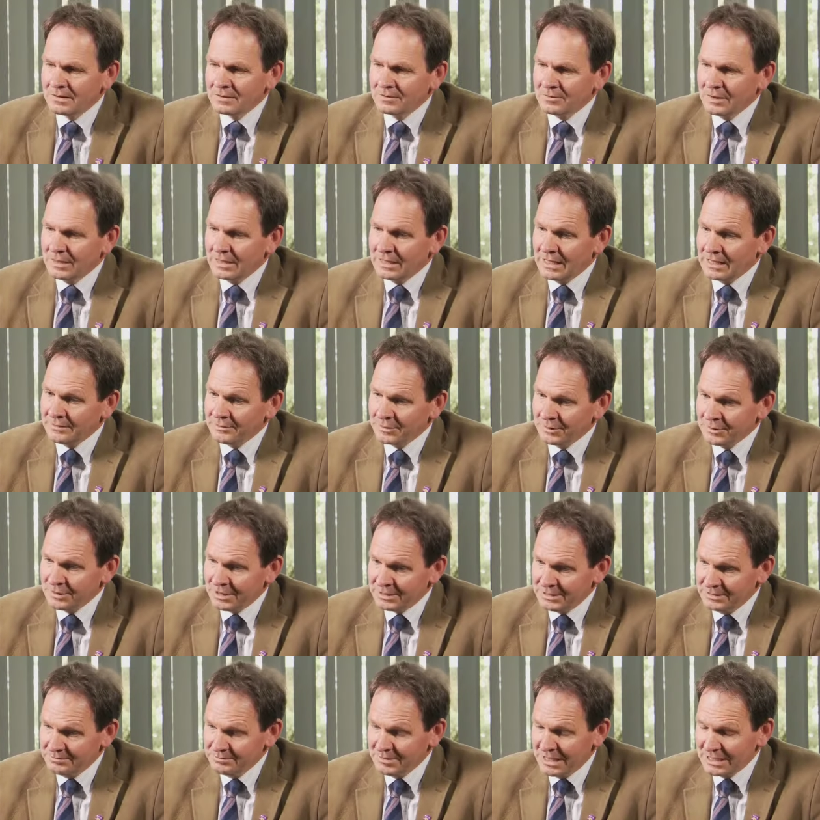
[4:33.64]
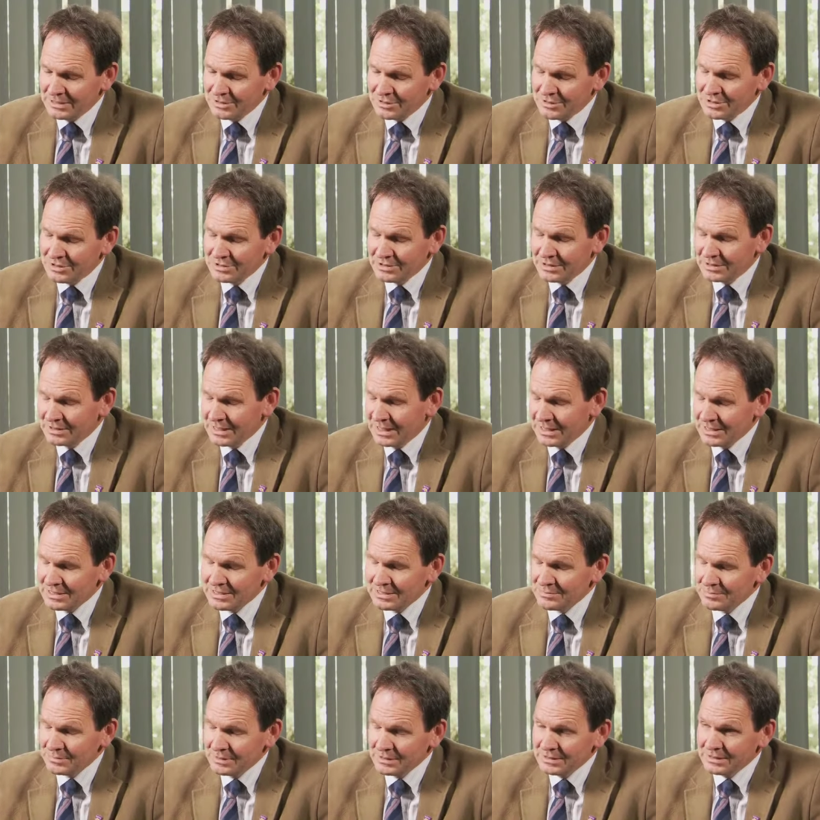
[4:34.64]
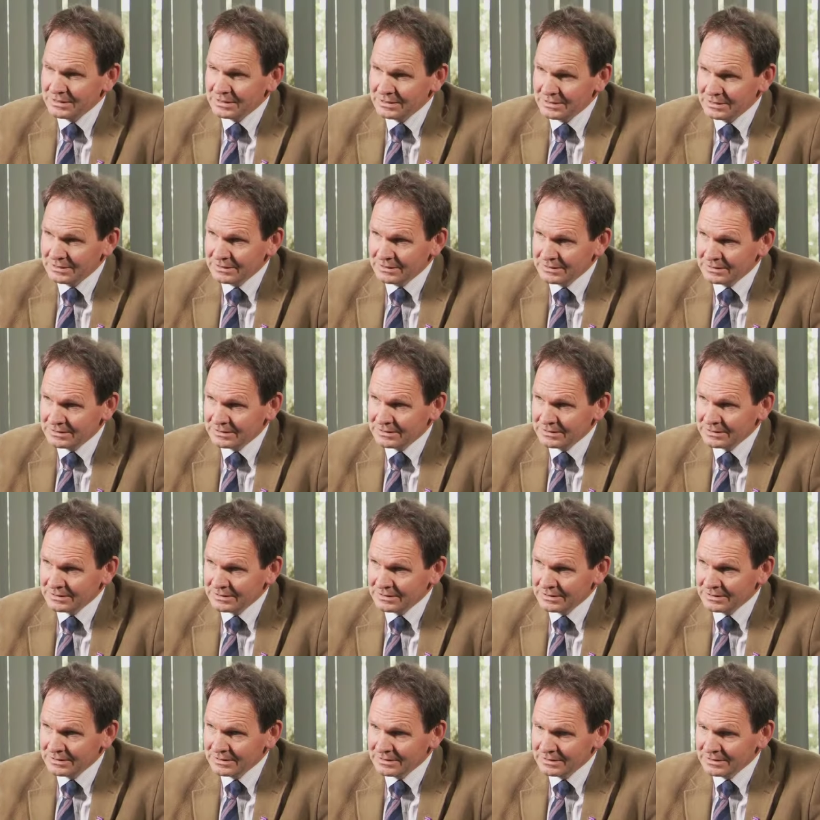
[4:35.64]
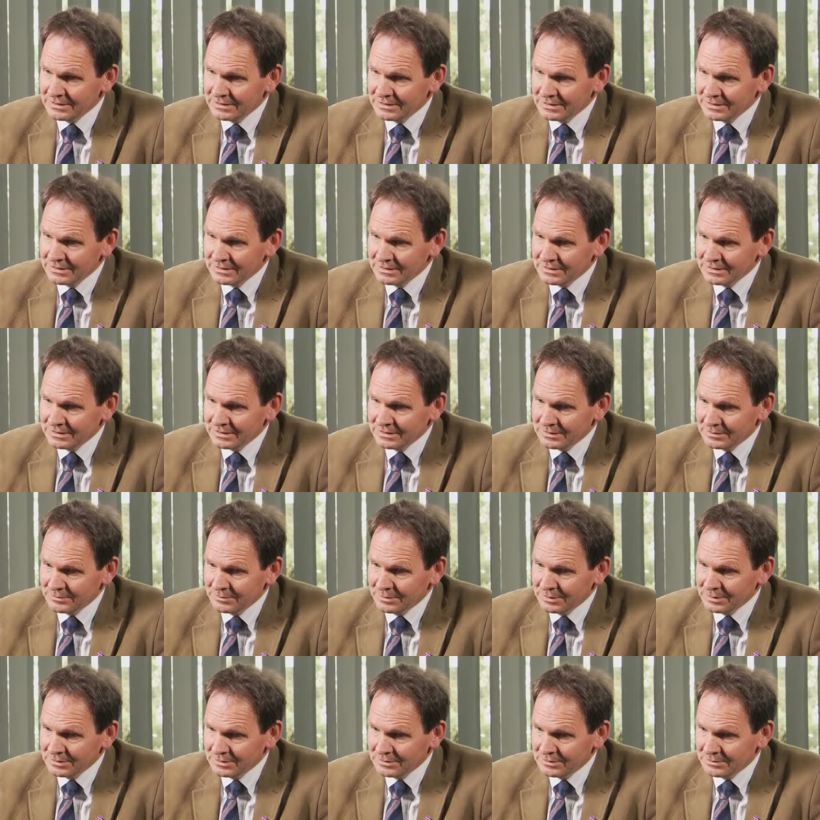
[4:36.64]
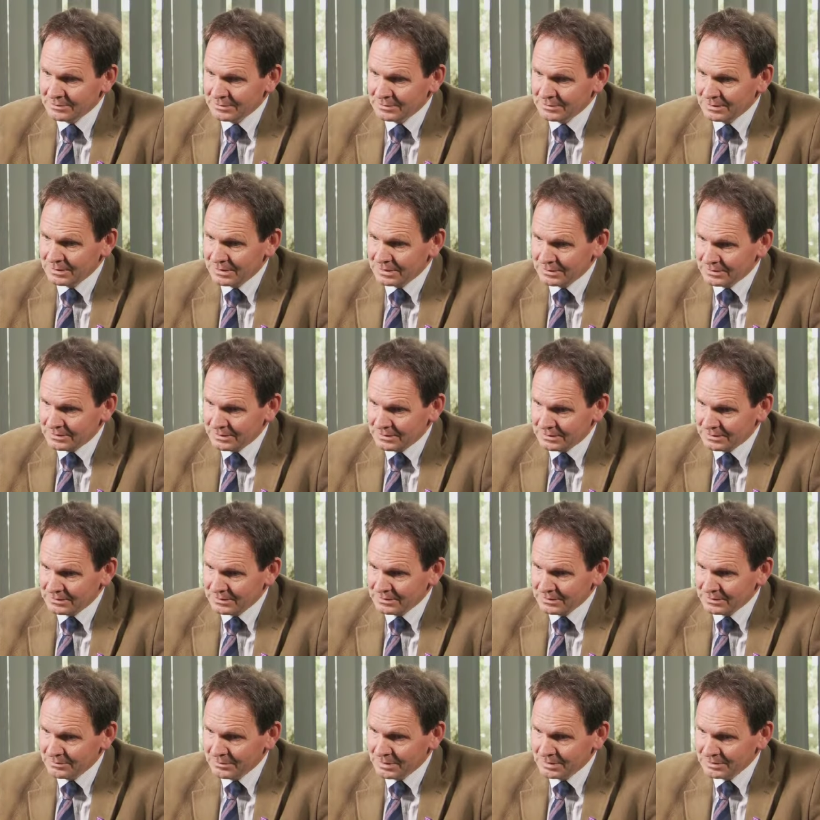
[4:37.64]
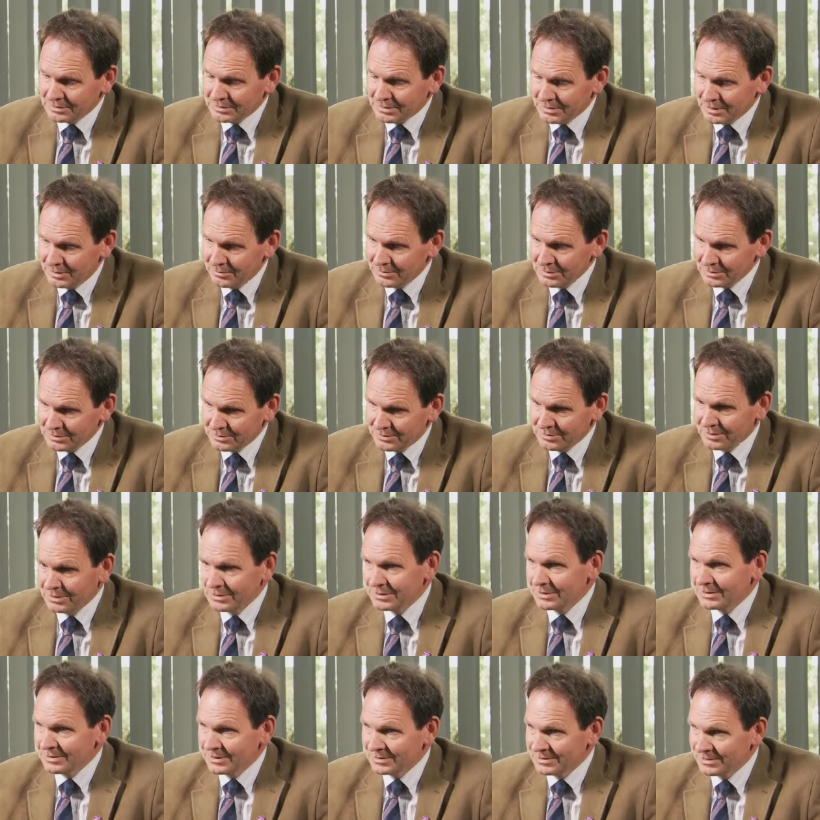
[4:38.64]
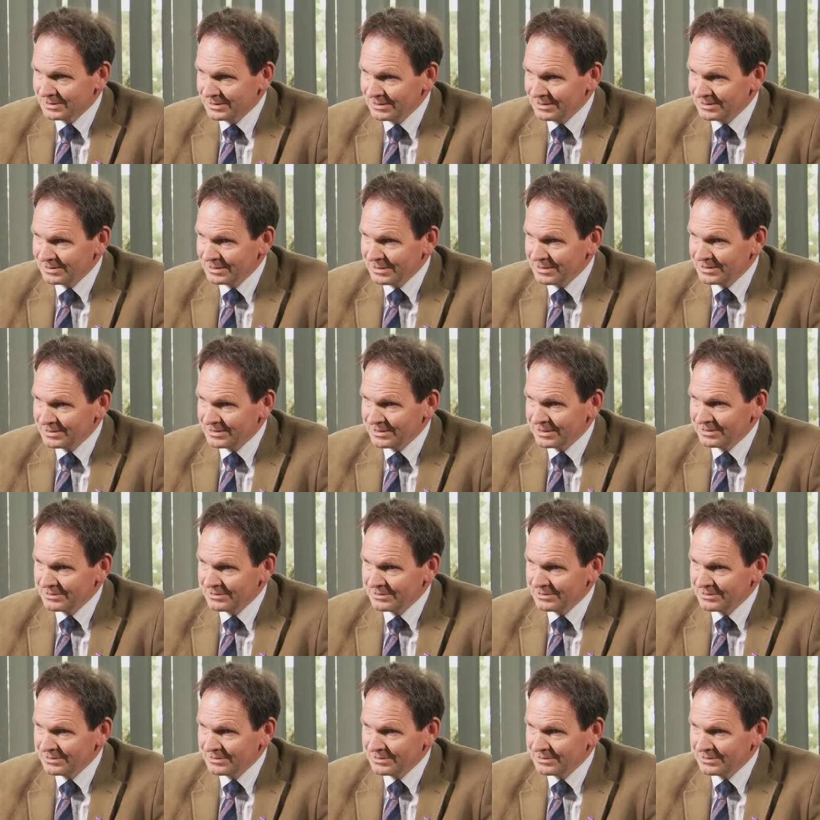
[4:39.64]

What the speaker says: Well, I've already mentioned that asthma is one of the most common chronic diseases,